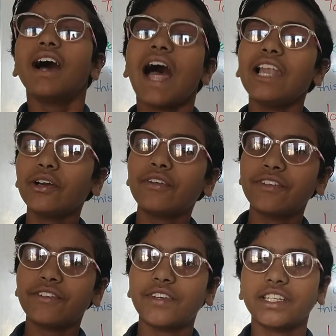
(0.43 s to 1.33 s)
Hello
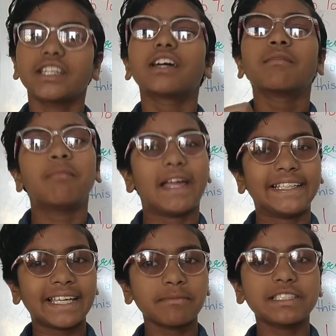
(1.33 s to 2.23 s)
everyone, my
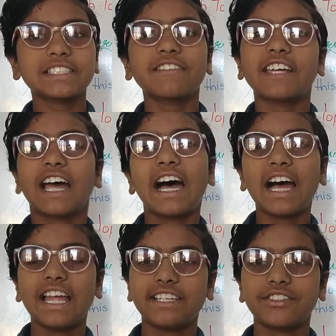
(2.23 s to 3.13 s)
name is Swara
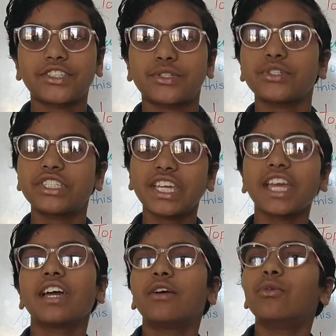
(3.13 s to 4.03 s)
and
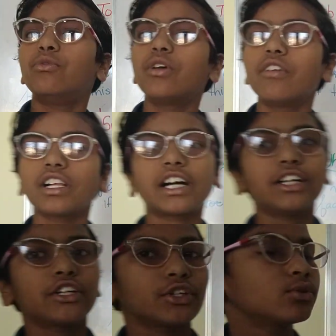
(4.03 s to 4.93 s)
today we will
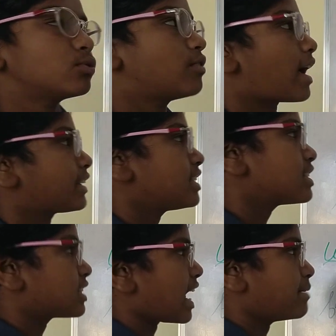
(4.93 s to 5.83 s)
continue
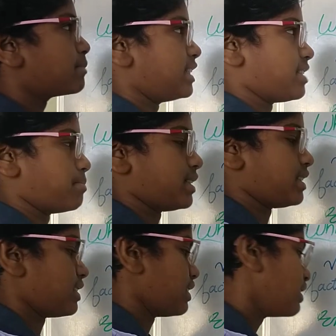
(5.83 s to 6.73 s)
factors and multiples.
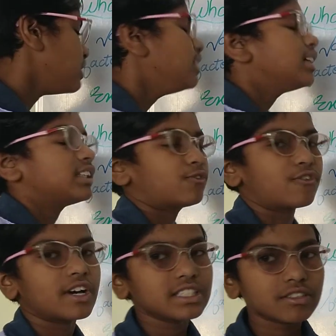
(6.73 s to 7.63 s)
In the
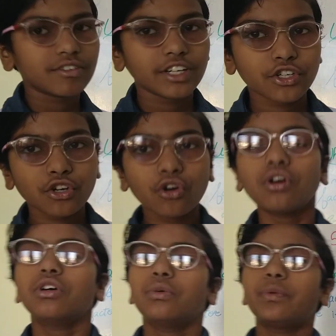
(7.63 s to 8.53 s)
first
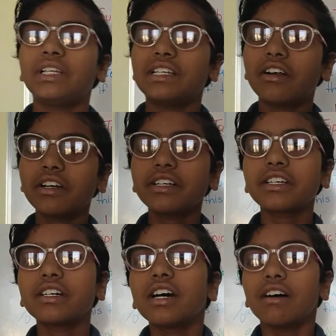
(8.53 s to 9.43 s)
video, we learnt
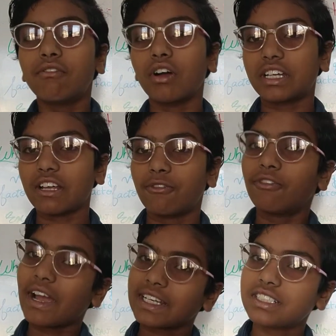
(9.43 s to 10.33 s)
what are
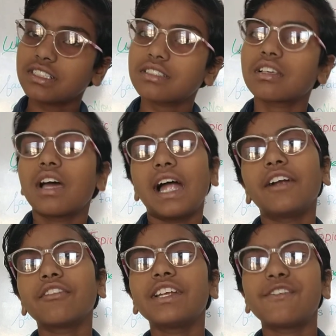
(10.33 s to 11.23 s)
factors
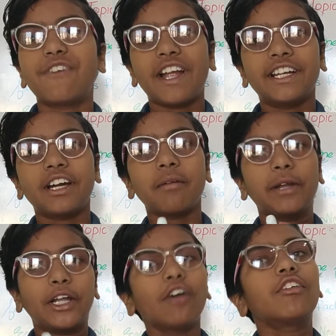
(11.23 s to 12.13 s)
and we defined a
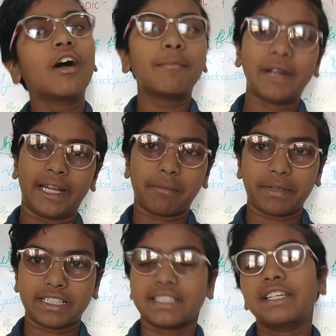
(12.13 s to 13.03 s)
bit of
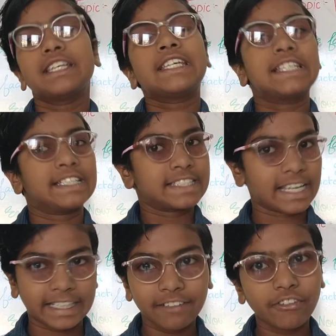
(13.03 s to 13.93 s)
multiples. In the
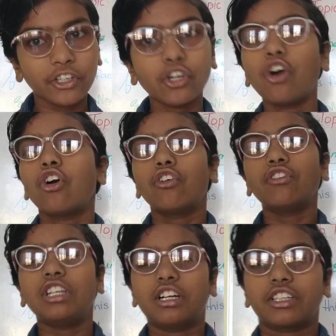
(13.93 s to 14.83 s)
second video,
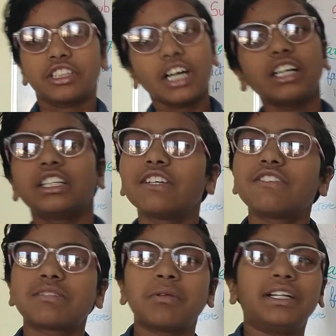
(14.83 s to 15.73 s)
we learned the
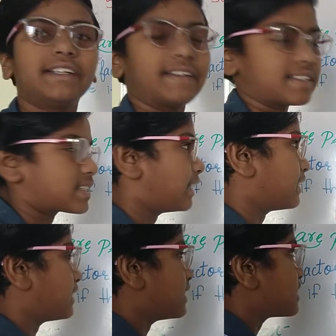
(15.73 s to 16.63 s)
divisibility test, and
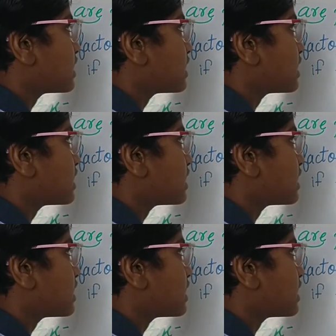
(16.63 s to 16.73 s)
in this